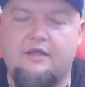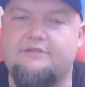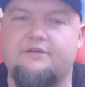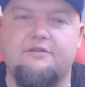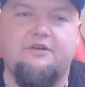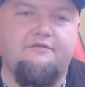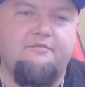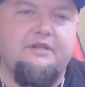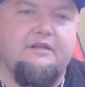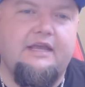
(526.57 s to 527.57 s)
So it's hard for
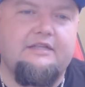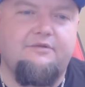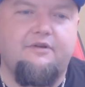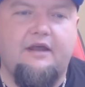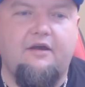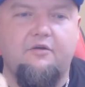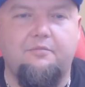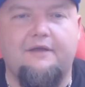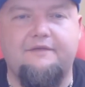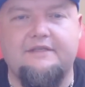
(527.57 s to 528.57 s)
me to gauge whether or not I would have
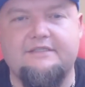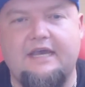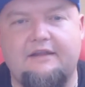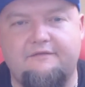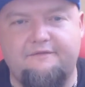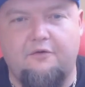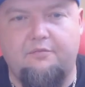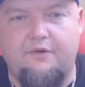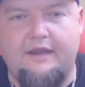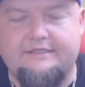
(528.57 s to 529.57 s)
bought this at full
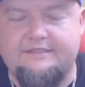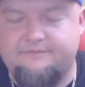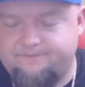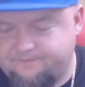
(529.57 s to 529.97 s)
price.